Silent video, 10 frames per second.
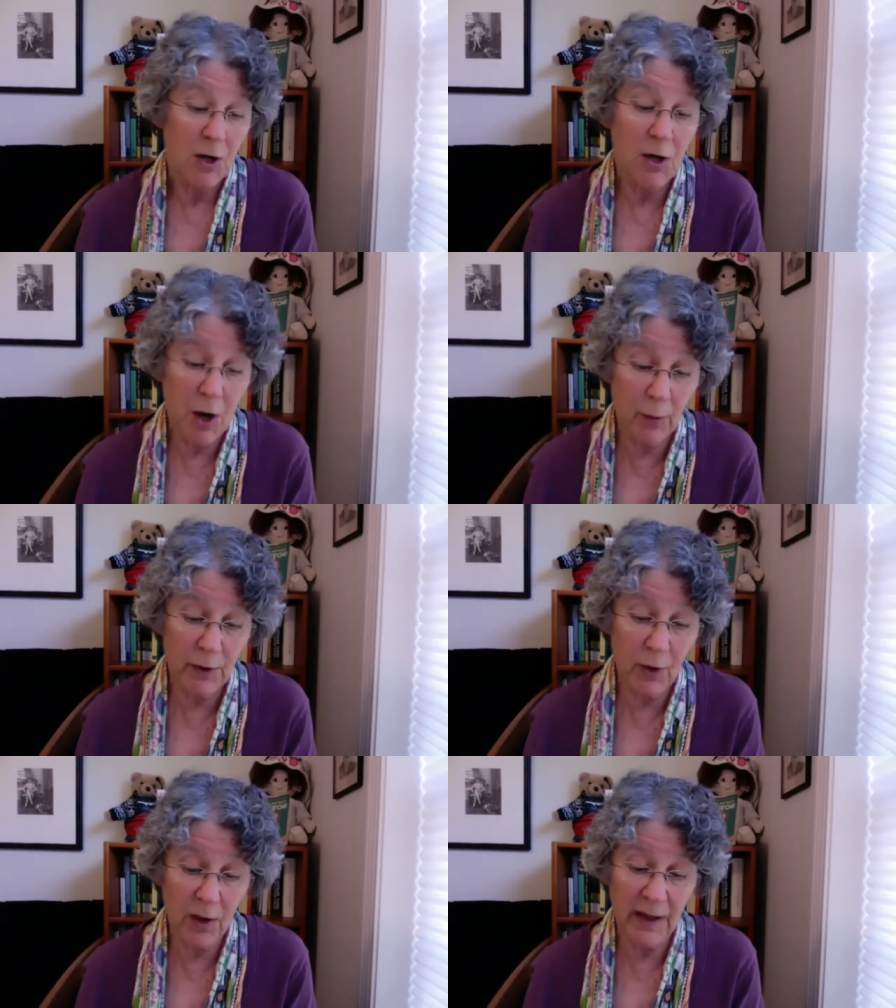Know
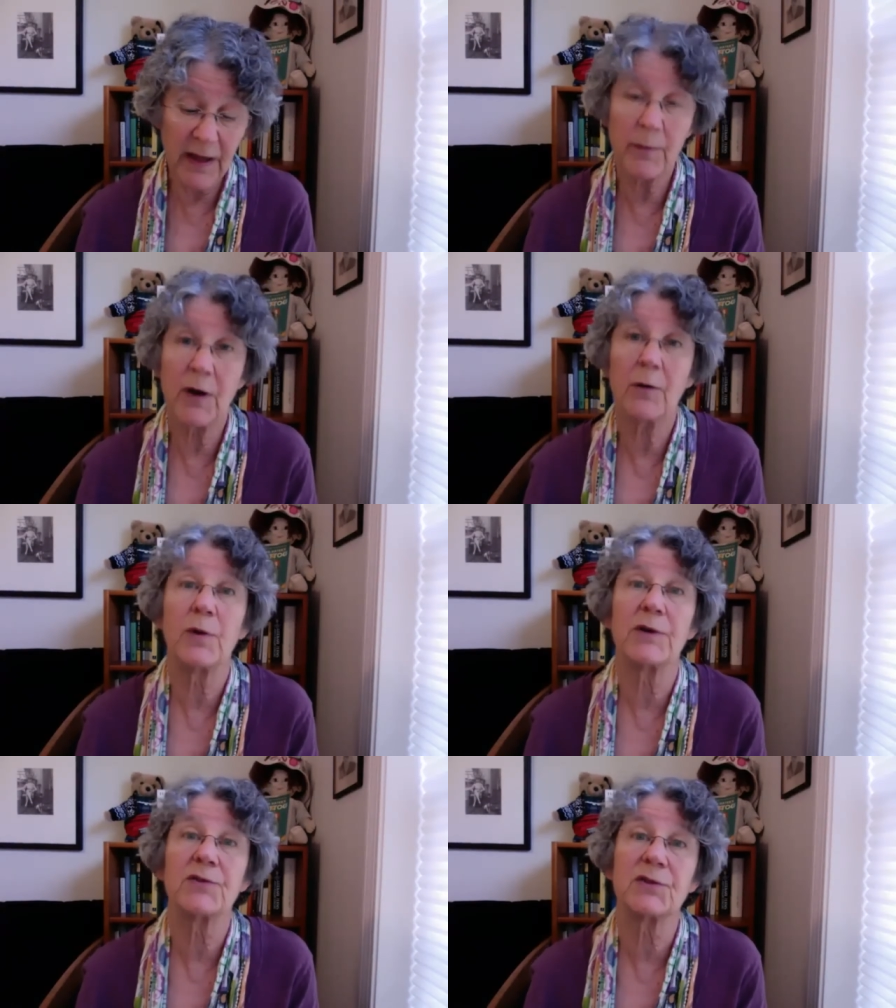it all Emma
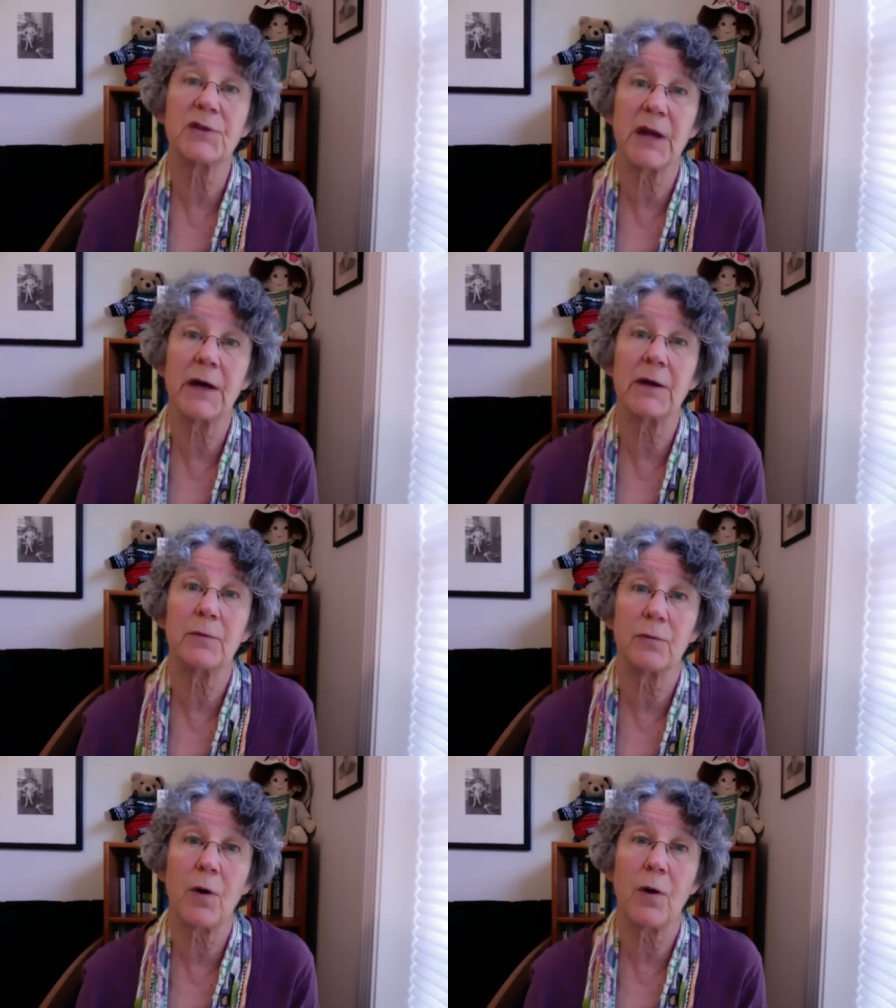was dead
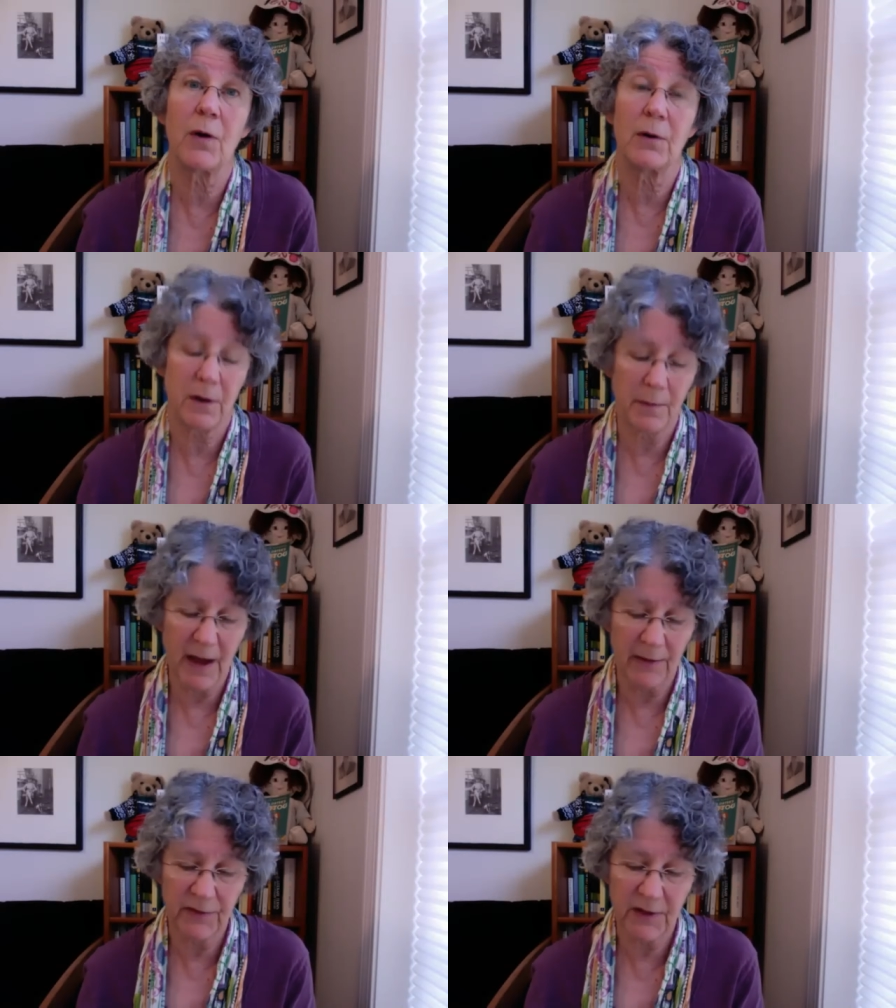wrong
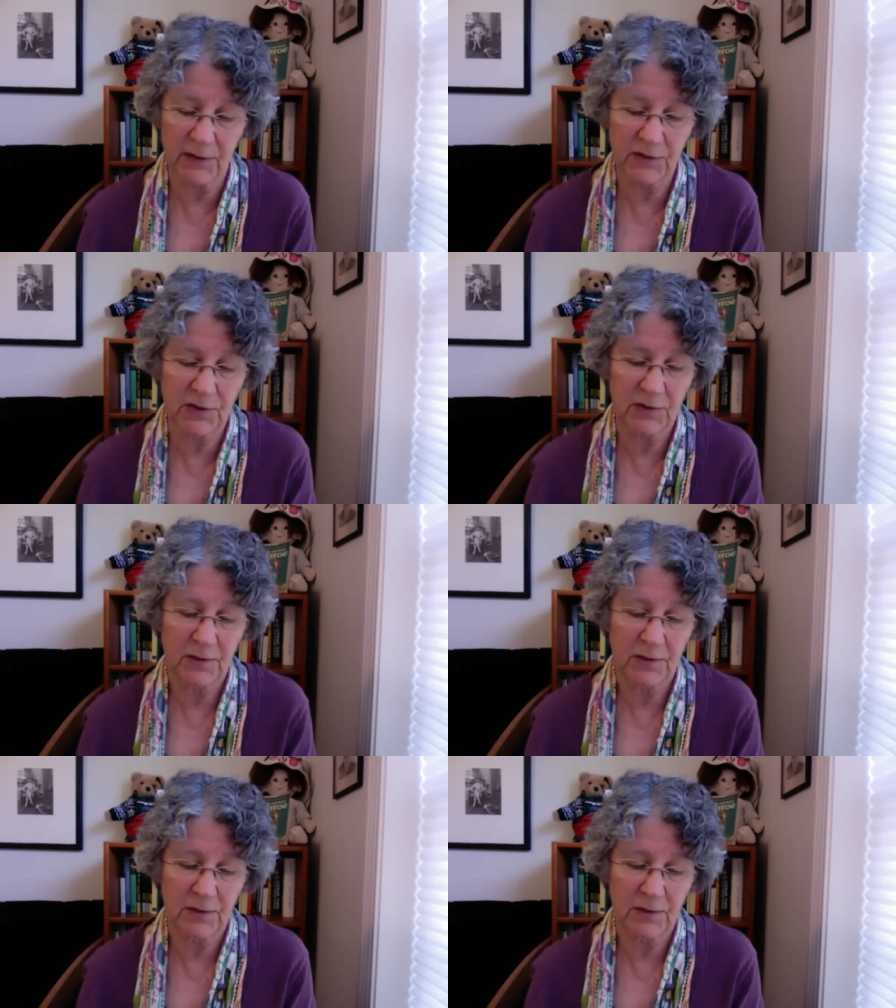about this.